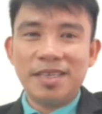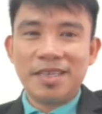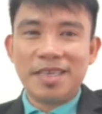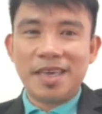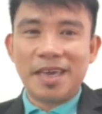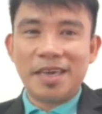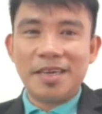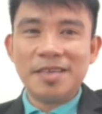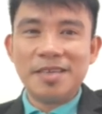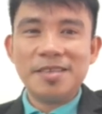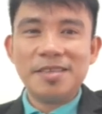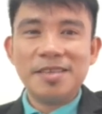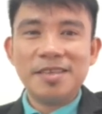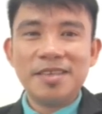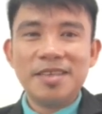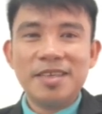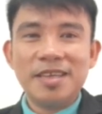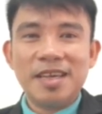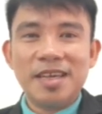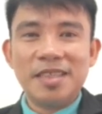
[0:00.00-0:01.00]
Okay.
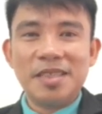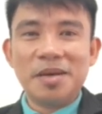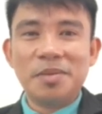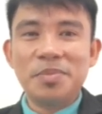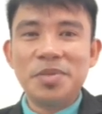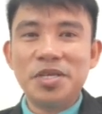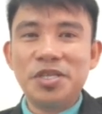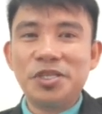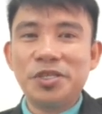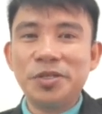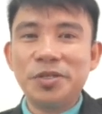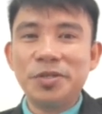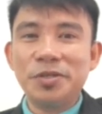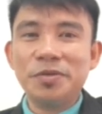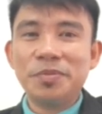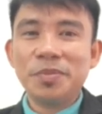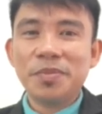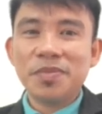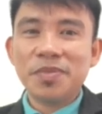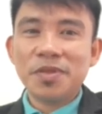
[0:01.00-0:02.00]
Number
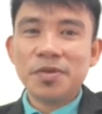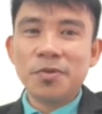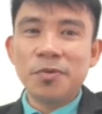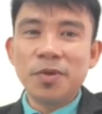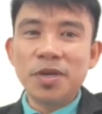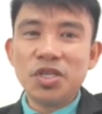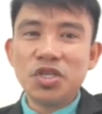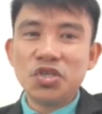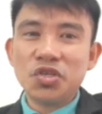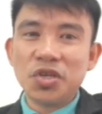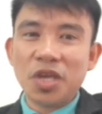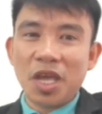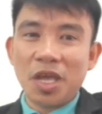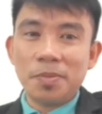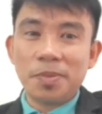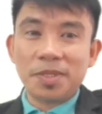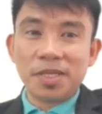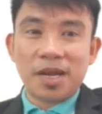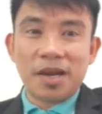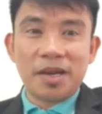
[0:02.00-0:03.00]
2, which
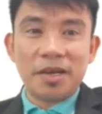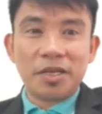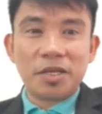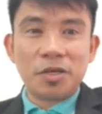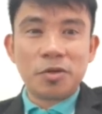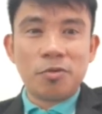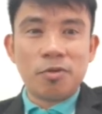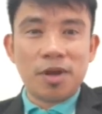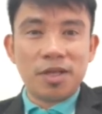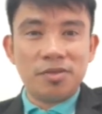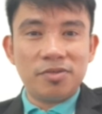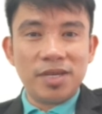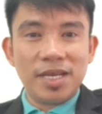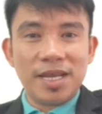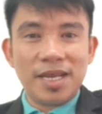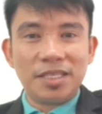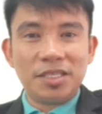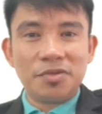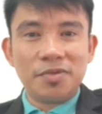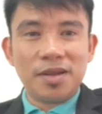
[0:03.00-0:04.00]
shapes are
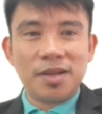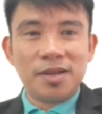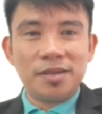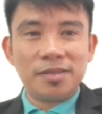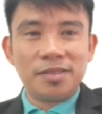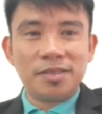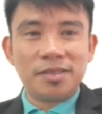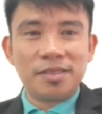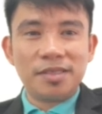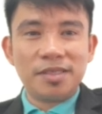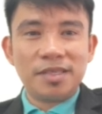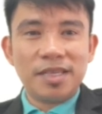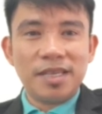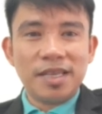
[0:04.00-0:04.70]
quadrilaterals?